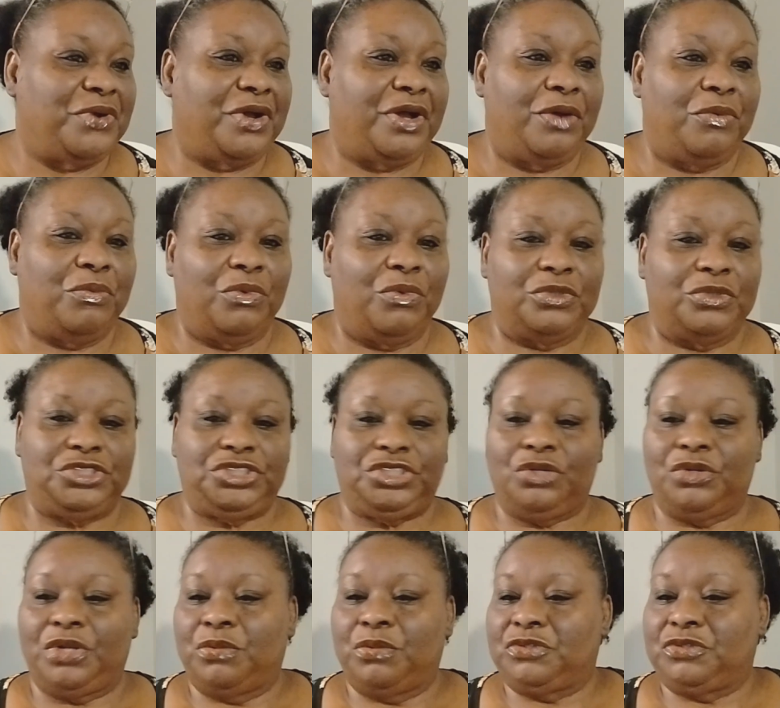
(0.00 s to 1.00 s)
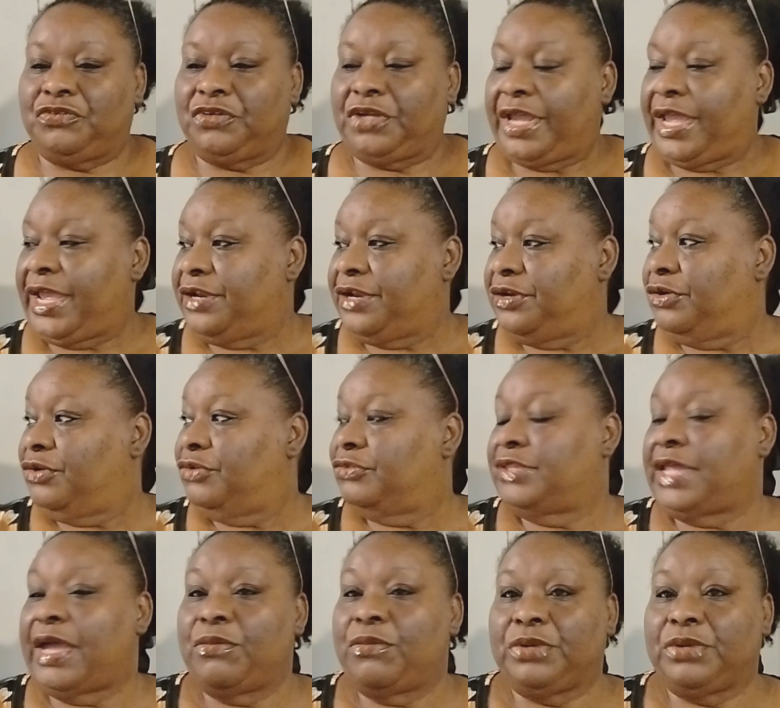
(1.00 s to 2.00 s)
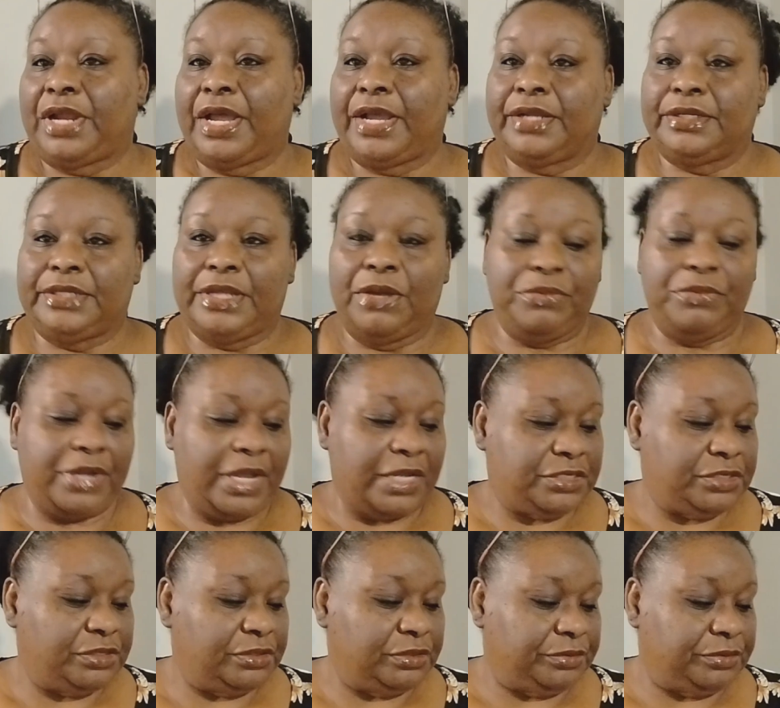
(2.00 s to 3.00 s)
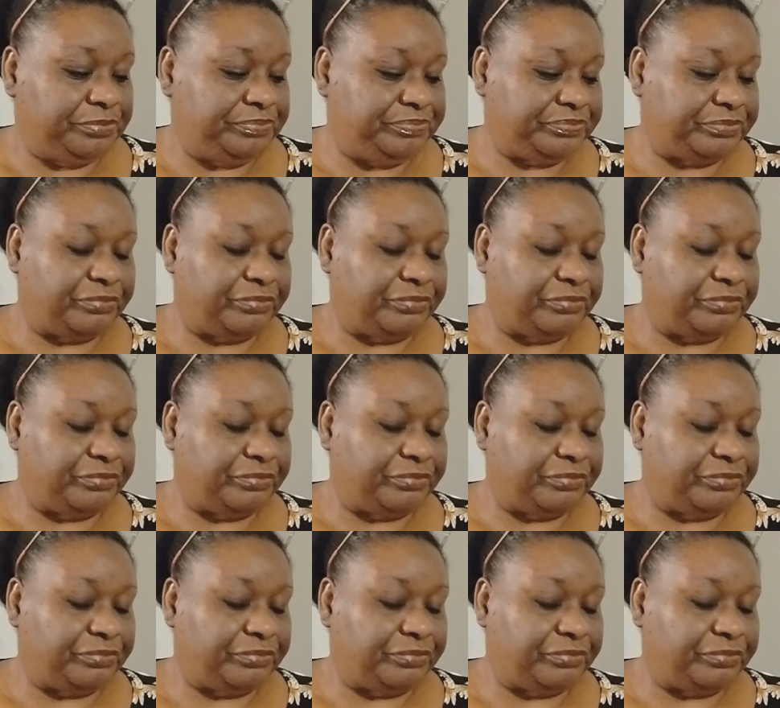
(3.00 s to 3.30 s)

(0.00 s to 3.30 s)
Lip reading: I want to show that was for the adult, that one got took.